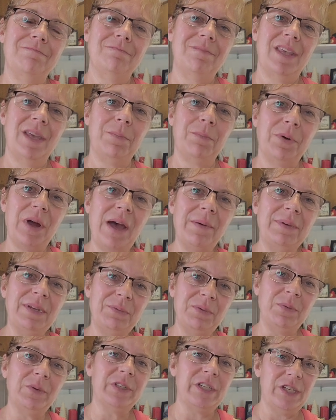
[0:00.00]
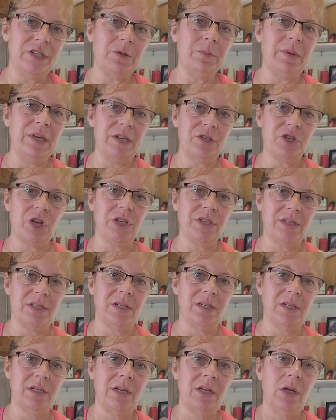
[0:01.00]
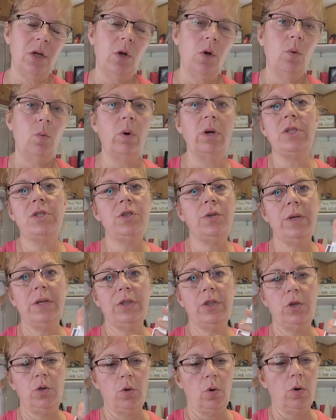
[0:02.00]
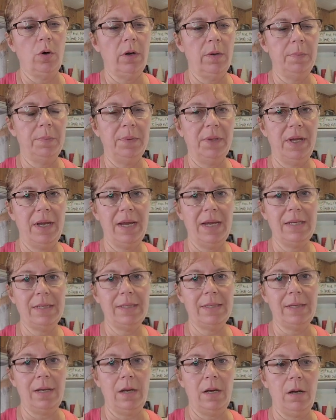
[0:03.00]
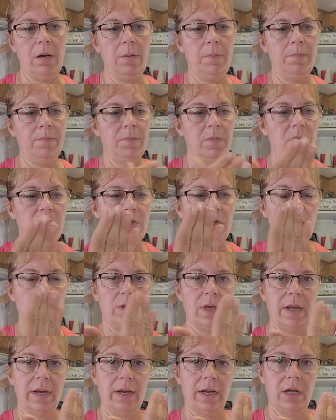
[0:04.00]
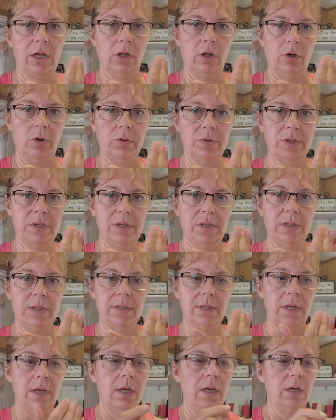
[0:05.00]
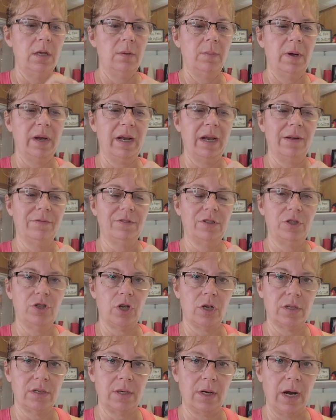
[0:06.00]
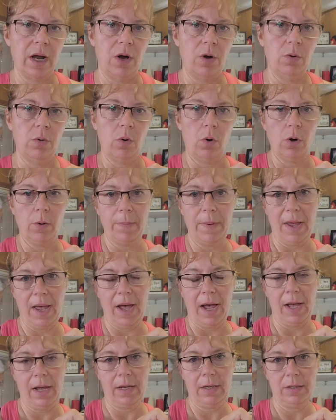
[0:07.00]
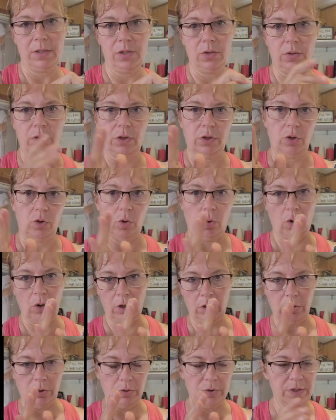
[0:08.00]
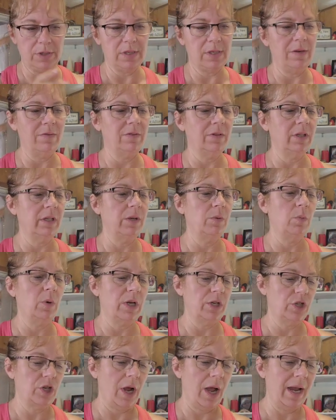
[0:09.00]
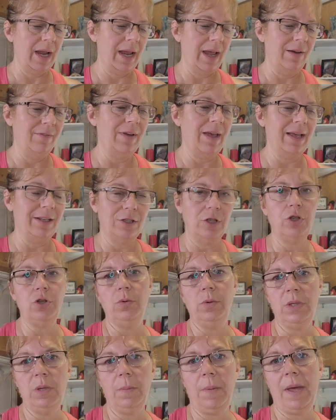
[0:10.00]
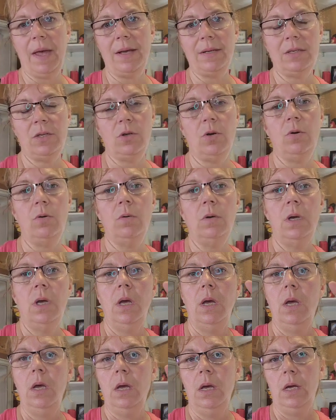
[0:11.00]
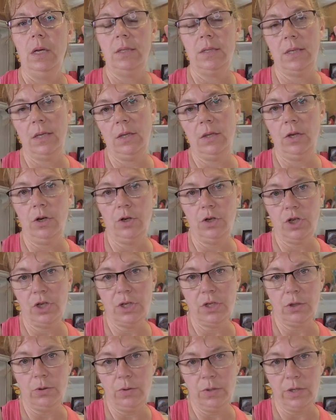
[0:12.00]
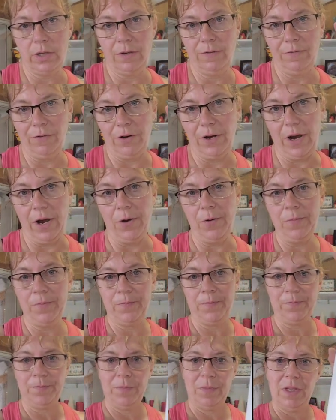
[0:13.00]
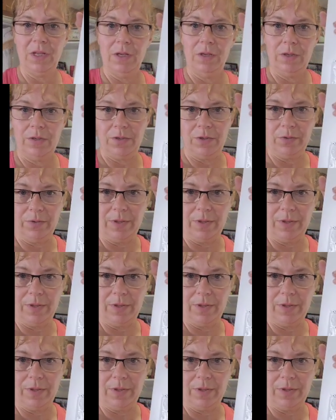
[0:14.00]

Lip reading: it probably will need to be adjusted once you get the door in place, so that it closes. You might have to adjust it out or back so that the door closes evenly, which I have had to do in the past. So it's in there just loosely for now. So